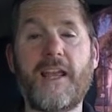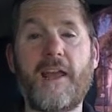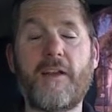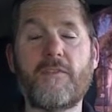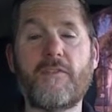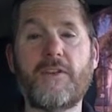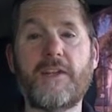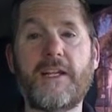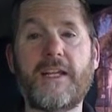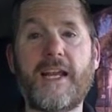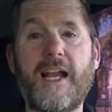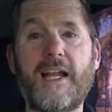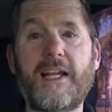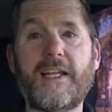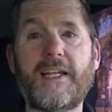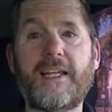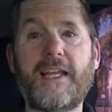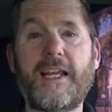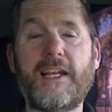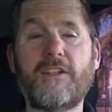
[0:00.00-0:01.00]
Every kind
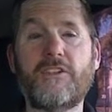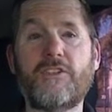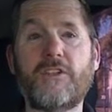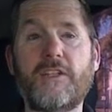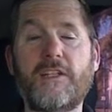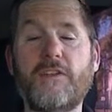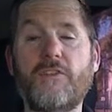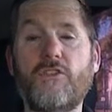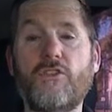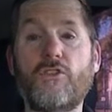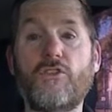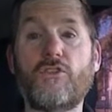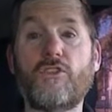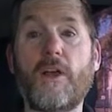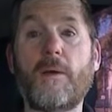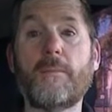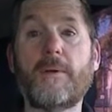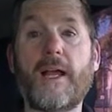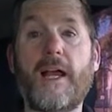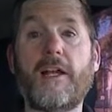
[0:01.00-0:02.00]
of cancer gives you
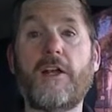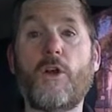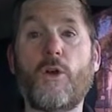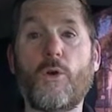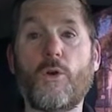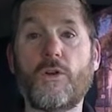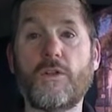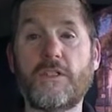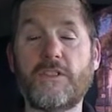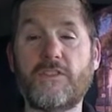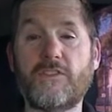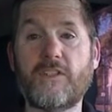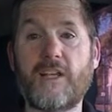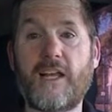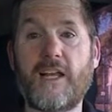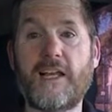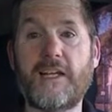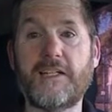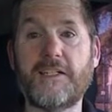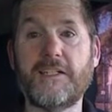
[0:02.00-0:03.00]
some kind of early
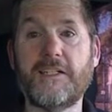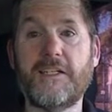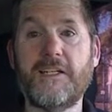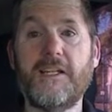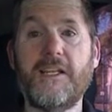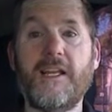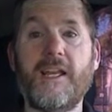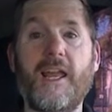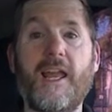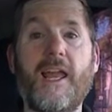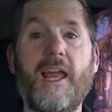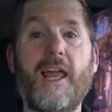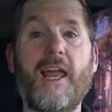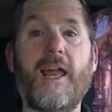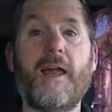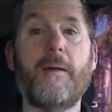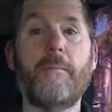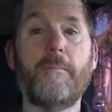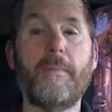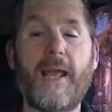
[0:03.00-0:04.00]
sign.
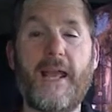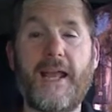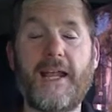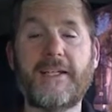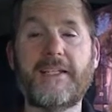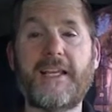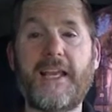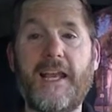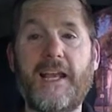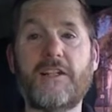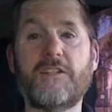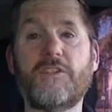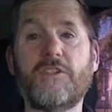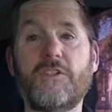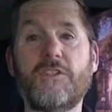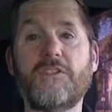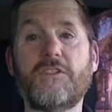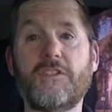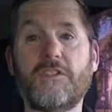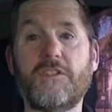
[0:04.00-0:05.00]
Man
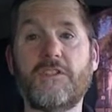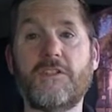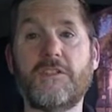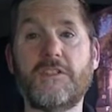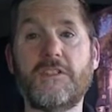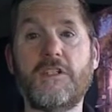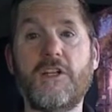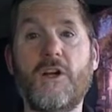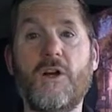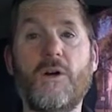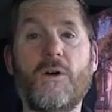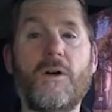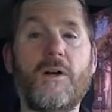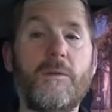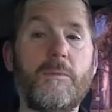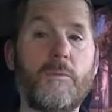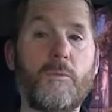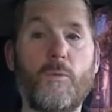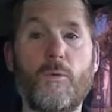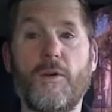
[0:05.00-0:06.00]
cancers are, you know,
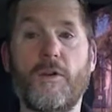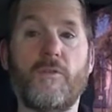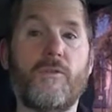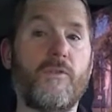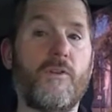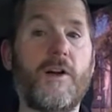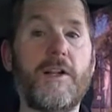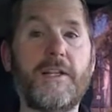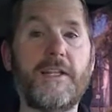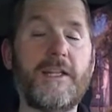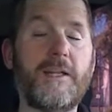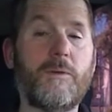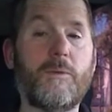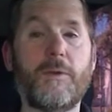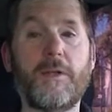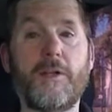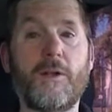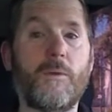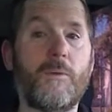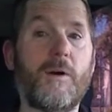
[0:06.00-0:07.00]
I mean, we're funny and
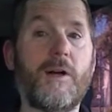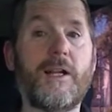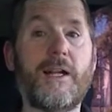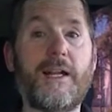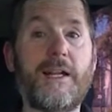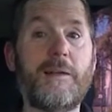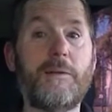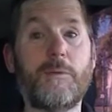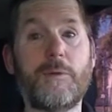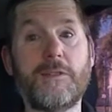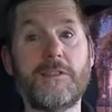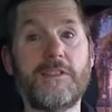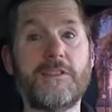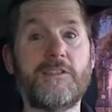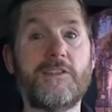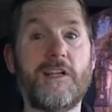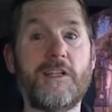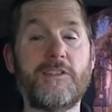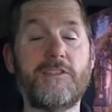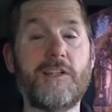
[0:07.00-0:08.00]
we don't want anyone to
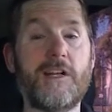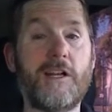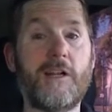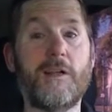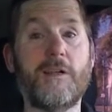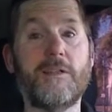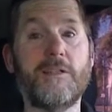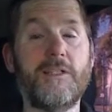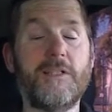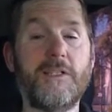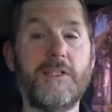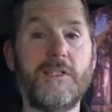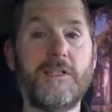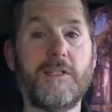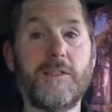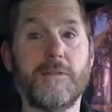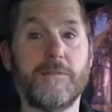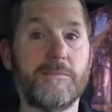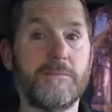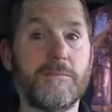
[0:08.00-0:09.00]
touch our,
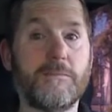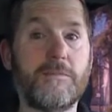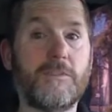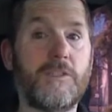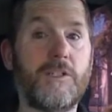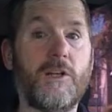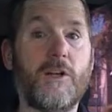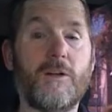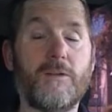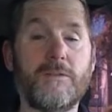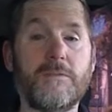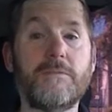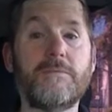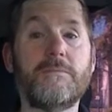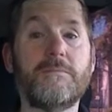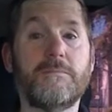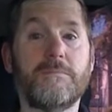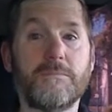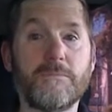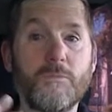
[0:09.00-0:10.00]
you know,
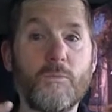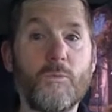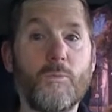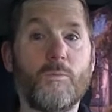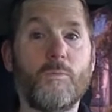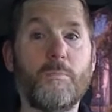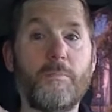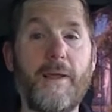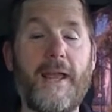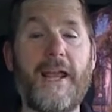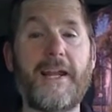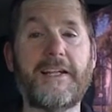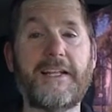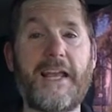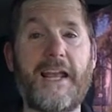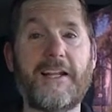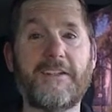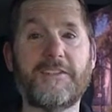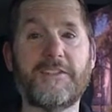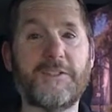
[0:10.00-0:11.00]
man
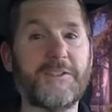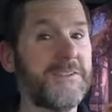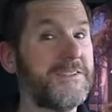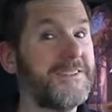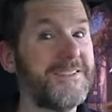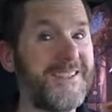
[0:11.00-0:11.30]
cancer.